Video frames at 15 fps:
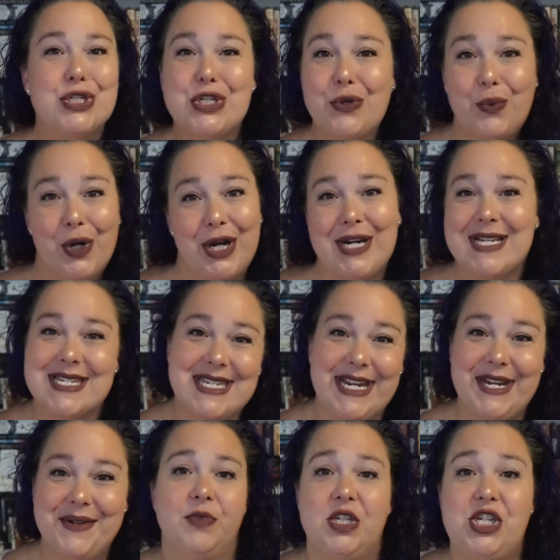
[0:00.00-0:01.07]
So we're gonna
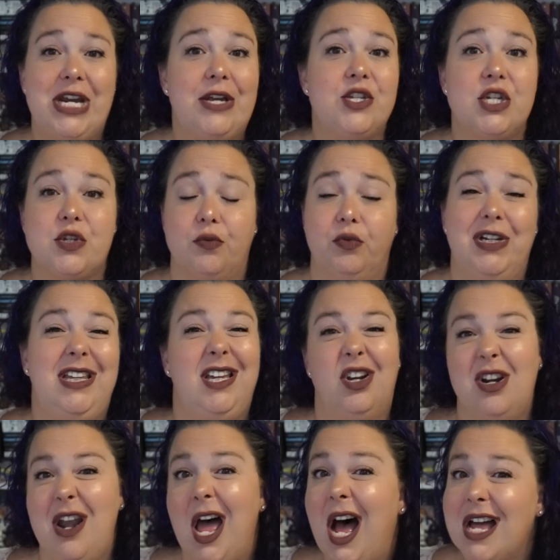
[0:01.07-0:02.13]
see. The challenges really
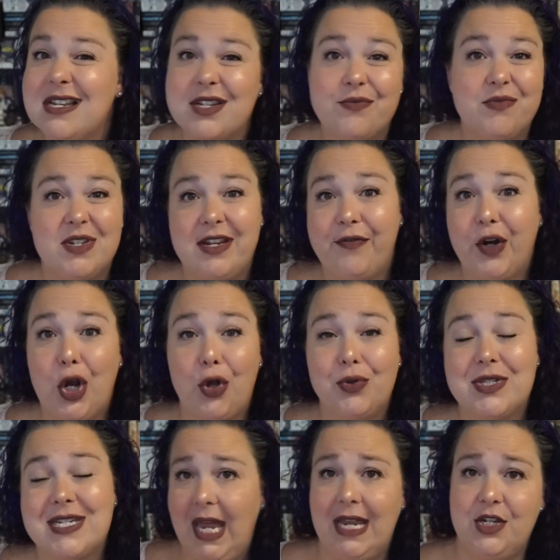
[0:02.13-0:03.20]
are not
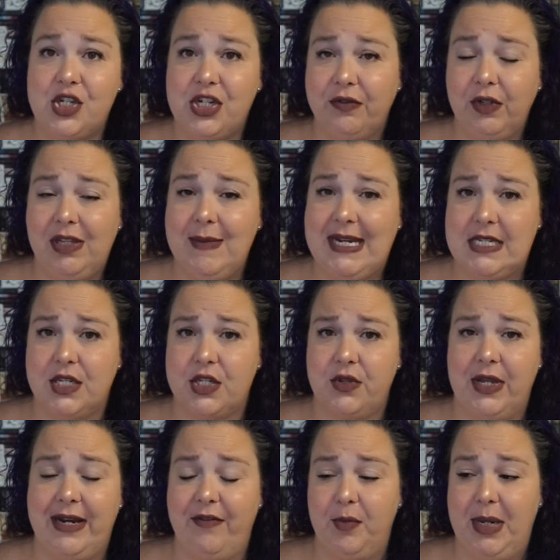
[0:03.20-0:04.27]
difficult and she really makes it so
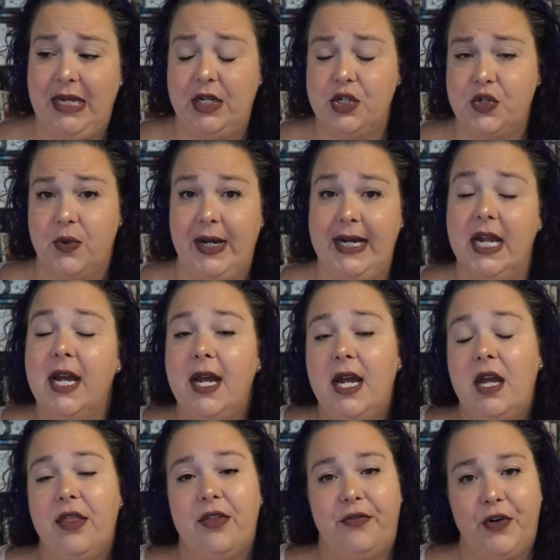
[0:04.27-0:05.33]
that everybody can join.
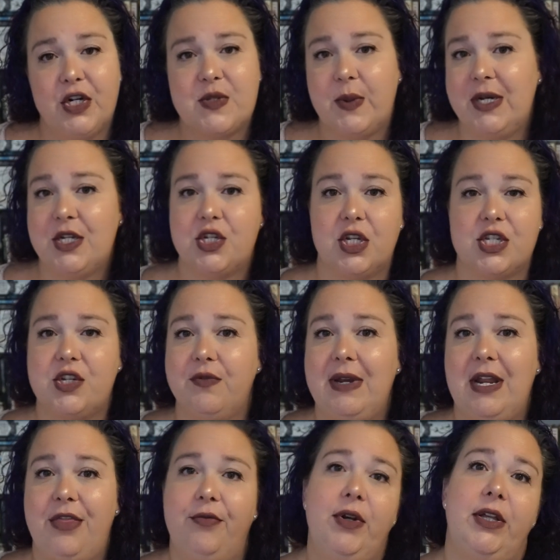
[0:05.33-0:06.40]
The first one is just to read
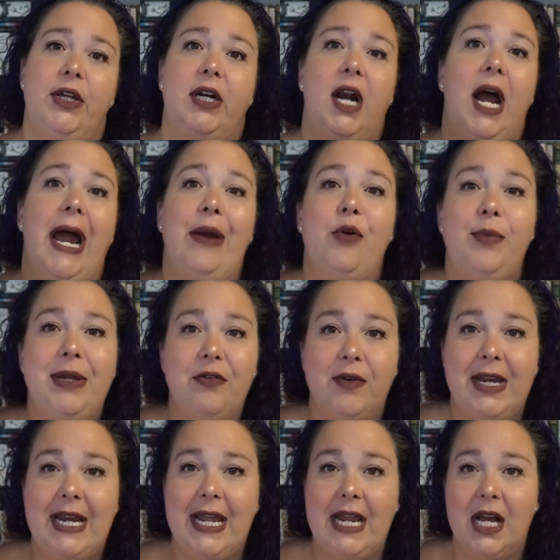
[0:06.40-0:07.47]
a thriller. I will be
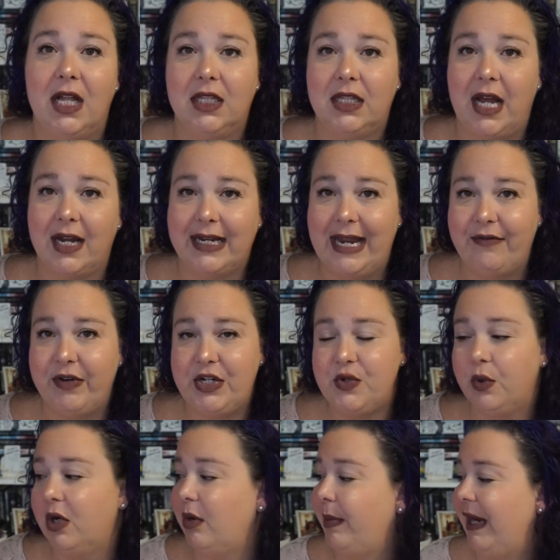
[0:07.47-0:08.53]
reading Lock Every
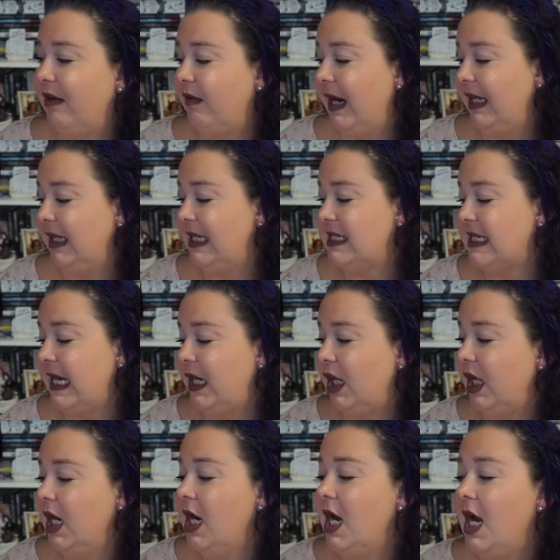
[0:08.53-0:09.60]
Door by Riley
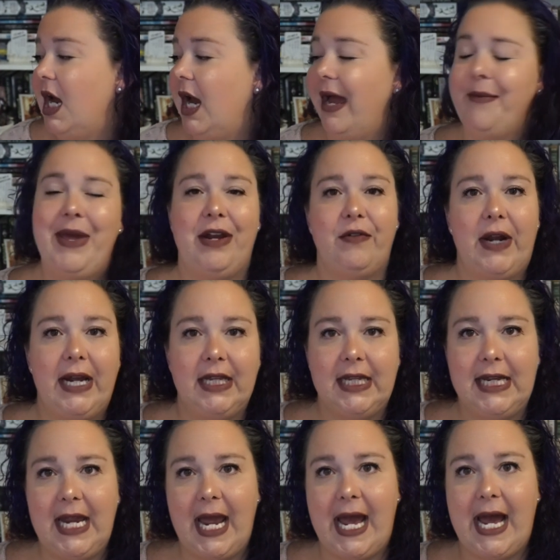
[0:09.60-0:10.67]
Sager. I met
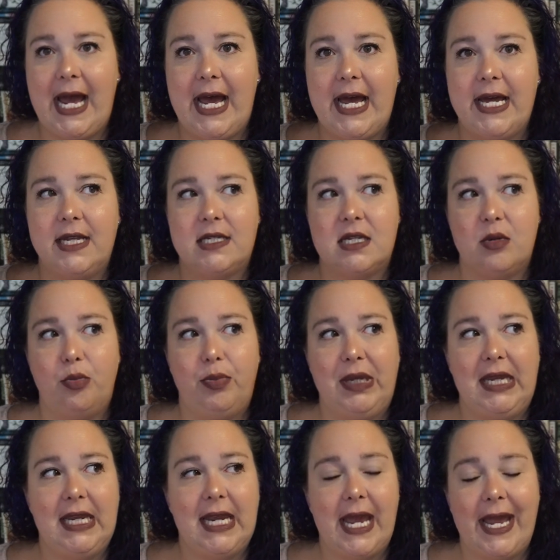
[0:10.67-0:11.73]
Riley at
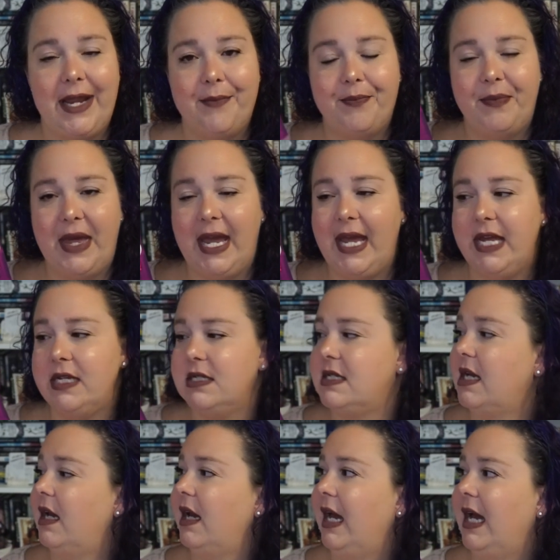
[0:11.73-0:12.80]
BEA and
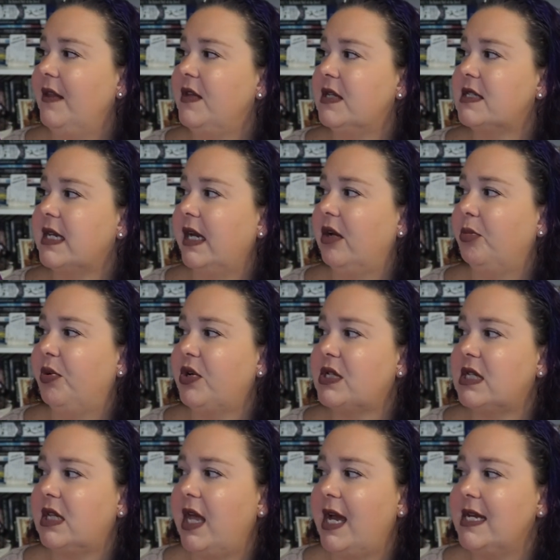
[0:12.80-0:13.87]
uh, had this signed and
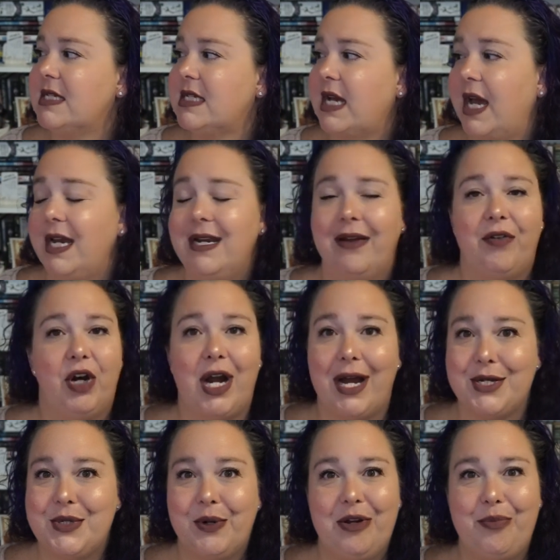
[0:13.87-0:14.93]
personalized. I never
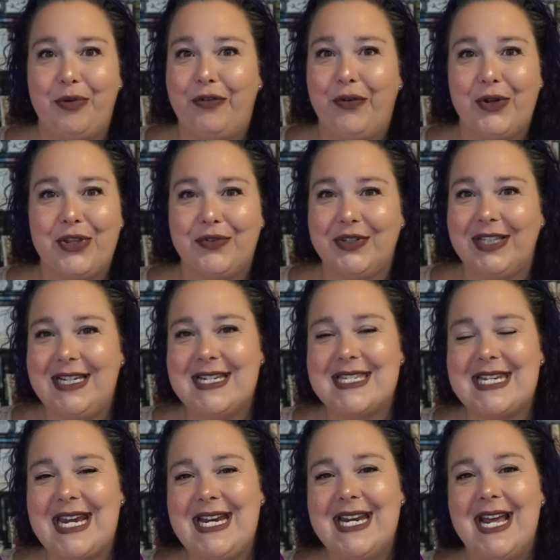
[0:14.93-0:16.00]
got to it before the release
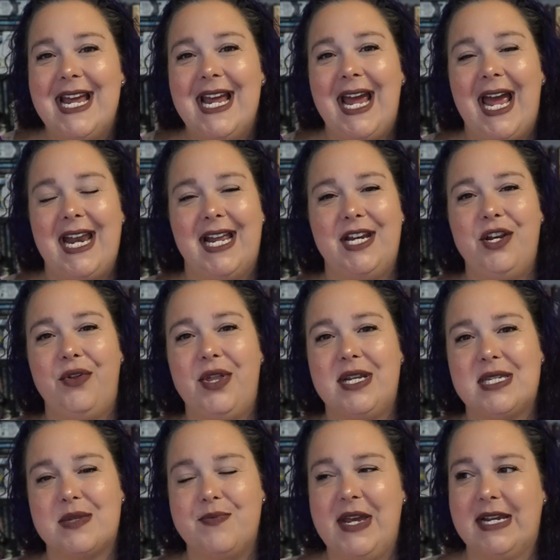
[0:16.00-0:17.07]
date. And I know that
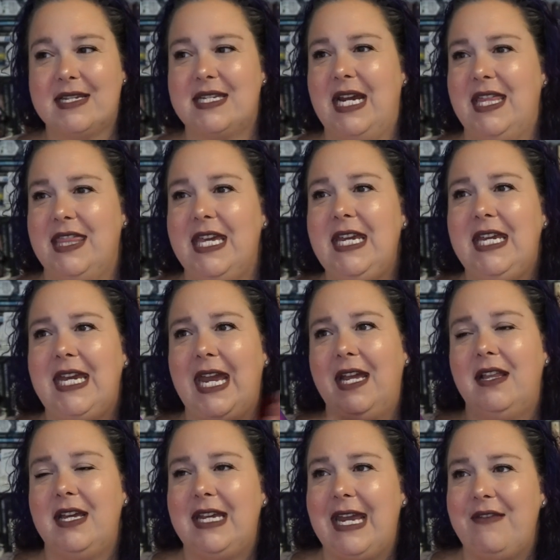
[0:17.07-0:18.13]
it's mixed. I think
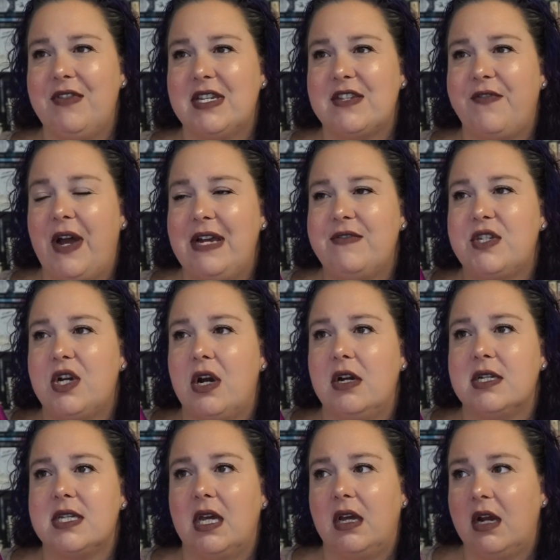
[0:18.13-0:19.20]
Kayla gave this five
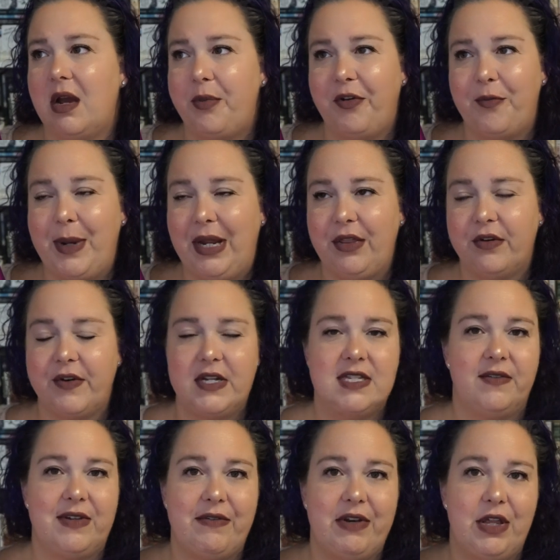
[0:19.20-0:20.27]
stars. A couple of my other friends
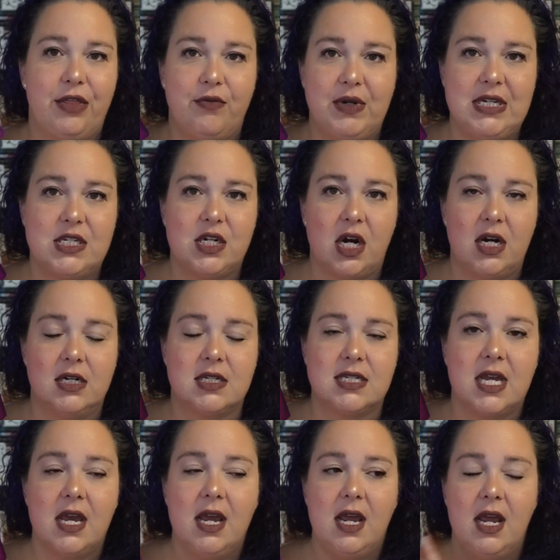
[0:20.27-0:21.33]
have given it three stars.